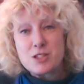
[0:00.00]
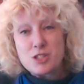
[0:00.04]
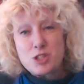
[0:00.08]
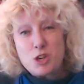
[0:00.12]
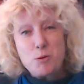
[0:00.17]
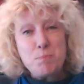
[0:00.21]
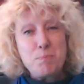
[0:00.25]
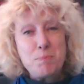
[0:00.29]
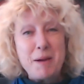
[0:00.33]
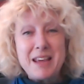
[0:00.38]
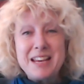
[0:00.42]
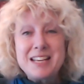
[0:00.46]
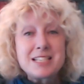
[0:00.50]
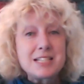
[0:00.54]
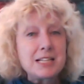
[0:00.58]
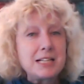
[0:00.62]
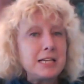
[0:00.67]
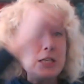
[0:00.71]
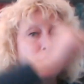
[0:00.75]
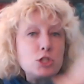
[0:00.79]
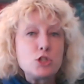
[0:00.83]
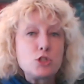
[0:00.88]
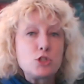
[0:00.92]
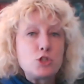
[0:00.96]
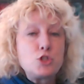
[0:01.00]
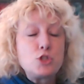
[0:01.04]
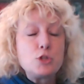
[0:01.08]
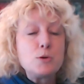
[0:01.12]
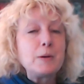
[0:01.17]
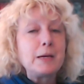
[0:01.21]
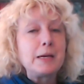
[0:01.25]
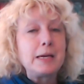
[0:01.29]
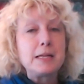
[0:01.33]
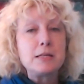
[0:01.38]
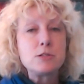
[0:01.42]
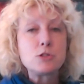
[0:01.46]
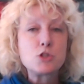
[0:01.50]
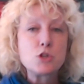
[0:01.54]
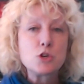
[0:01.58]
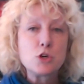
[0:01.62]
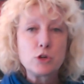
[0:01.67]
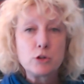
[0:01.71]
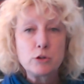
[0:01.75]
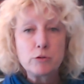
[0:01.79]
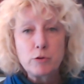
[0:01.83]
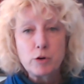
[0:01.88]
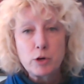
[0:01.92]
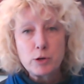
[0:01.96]
So basically just doing
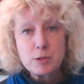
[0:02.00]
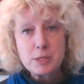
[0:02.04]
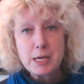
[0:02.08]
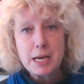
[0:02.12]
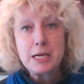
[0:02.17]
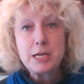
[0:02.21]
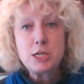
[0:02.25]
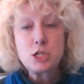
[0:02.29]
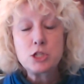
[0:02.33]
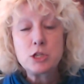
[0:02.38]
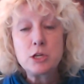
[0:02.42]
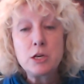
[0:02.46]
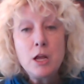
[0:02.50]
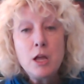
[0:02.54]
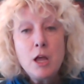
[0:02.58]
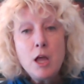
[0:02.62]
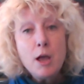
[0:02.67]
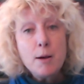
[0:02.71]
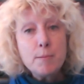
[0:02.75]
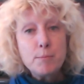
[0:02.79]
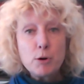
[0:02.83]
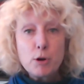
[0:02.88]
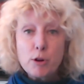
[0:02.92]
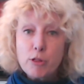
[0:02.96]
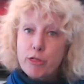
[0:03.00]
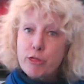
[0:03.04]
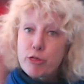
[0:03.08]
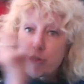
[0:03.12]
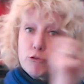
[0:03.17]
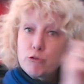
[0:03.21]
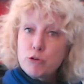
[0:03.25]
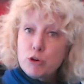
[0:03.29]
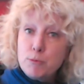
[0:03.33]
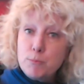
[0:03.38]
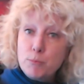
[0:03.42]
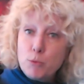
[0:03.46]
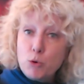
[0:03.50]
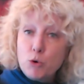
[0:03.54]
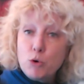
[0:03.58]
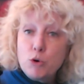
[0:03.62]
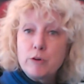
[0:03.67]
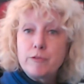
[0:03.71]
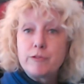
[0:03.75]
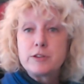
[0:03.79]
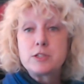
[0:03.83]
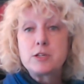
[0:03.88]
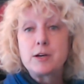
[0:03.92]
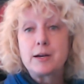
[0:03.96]
internal rotation, but through more
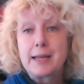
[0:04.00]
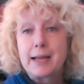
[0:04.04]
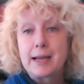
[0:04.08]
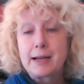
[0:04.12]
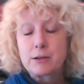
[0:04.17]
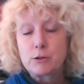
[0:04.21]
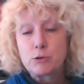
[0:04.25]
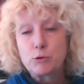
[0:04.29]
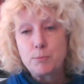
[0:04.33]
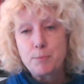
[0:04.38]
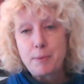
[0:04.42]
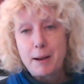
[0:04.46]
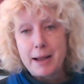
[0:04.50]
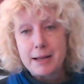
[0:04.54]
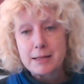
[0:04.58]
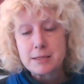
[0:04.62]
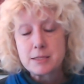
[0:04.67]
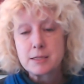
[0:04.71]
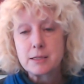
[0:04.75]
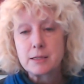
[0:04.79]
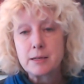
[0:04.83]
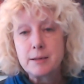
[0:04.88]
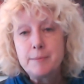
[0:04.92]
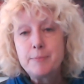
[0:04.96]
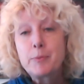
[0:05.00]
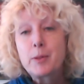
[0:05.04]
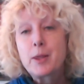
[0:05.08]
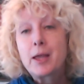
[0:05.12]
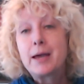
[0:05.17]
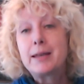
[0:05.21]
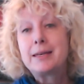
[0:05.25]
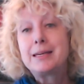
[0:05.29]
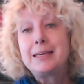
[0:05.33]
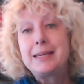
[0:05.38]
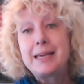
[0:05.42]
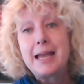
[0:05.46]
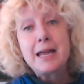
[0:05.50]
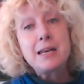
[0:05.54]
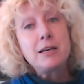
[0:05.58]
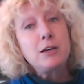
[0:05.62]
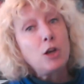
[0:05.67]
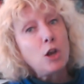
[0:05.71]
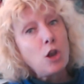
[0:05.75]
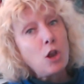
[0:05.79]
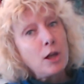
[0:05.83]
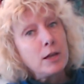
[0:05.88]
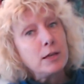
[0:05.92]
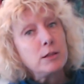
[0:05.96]
of a diagonal pattern. And again,
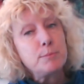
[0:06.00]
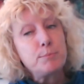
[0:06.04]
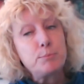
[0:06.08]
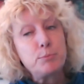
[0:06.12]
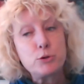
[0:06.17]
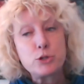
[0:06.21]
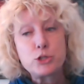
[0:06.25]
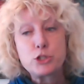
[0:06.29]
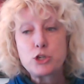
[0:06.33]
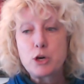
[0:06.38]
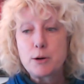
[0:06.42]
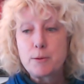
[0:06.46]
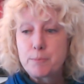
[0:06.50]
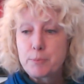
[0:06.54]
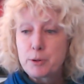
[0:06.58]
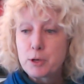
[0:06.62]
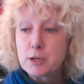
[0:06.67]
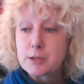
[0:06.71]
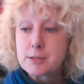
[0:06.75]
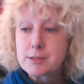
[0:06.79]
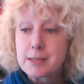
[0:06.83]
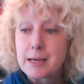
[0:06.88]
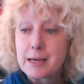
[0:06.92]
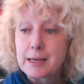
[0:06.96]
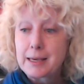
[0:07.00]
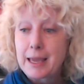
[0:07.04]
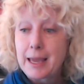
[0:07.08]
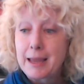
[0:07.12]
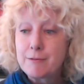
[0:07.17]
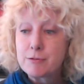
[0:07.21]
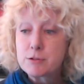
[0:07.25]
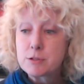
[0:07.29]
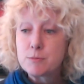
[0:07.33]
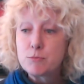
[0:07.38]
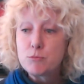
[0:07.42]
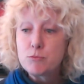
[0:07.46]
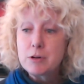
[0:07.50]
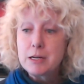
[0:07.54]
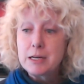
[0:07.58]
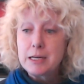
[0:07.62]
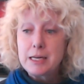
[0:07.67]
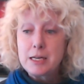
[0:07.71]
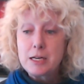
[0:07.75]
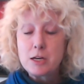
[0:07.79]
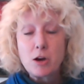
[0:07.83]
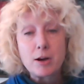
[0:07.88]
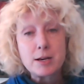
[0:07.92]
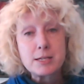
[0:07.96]
like the push-up plus, that gave some
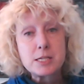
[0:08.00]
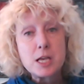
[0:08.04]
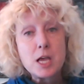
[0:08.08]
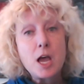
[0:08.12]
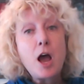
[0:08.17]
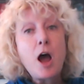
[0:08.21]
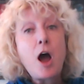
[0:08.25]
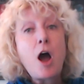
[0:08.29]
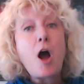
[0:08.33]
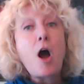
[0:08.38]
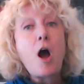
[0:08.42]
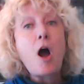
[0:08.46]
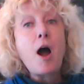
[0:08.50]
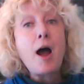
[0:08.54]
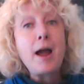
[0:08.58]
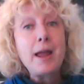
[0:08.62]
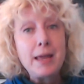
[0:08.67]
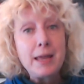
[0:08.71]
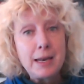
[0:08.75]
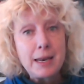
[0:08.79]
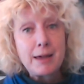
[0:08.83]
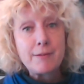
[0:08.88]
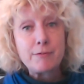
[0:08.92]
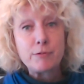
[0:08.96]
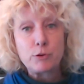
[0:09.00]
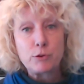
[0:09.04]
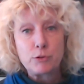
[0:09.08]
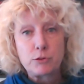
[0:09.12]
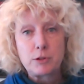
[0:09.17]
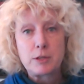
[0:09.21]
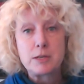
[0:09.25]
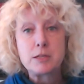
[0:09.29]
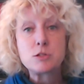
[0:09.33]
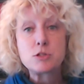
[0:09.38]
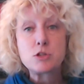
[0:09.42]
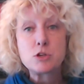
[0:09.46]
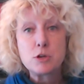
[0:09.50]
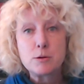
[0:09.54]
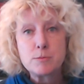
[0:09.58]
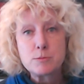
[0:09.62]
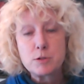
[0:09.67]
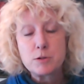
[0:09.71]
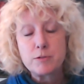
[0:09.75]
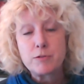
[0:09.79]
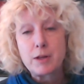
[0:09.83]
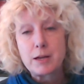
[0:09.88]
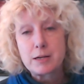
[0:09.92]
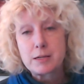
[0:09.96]
really nice higher levels in terms
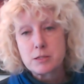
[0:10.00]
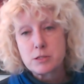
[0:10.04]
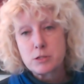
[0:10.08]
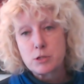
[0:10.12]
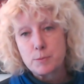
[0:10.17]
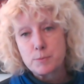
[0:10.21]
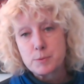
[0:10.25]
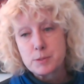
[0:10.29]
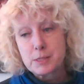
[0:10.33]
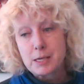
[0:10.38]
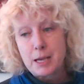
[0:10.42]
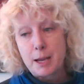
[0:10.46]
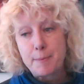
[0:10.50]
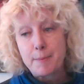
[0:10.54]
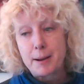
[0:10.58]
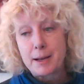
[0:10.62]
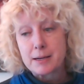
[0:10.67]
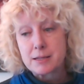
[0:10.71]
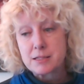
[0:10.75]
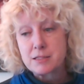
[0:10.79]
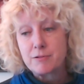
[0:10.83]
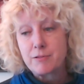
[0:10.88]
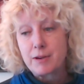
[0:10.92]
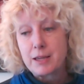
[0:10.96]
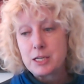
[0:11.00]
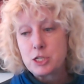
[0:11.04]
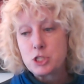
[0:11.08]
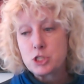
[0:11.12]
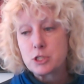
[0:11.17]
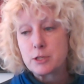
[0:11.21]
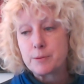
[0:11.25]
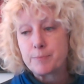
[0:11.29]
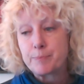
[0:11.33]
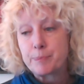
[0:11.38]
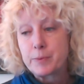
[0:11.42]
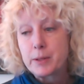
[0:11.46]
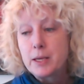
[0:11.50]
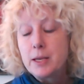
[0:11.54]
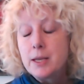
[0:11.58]
of that subscap activation.